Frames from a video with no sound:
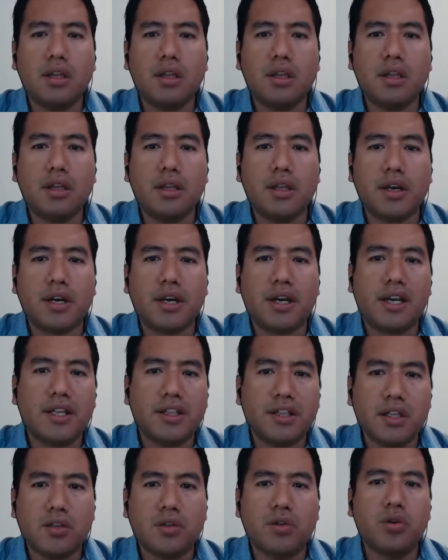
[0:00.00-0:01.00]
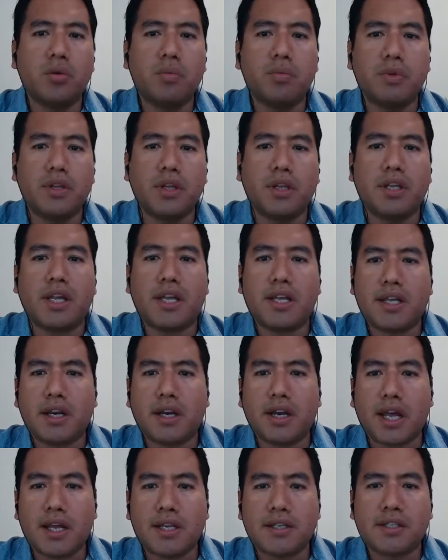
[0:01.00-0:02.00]
the related group that are
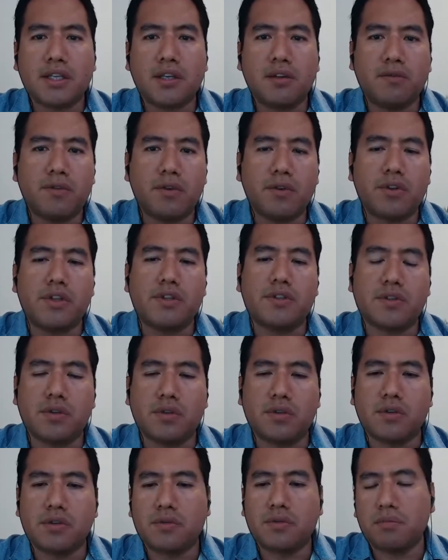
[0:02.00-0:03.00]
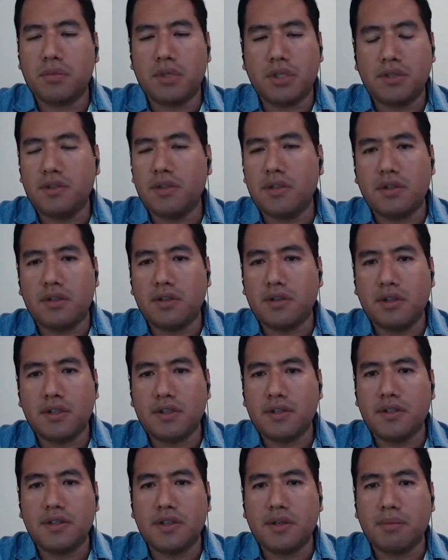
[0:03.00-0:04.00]
asking for this course. This is yeah. this
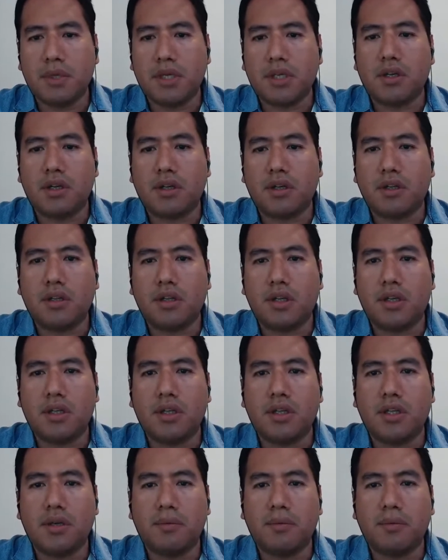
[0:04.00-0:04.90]
is the main. Uh, I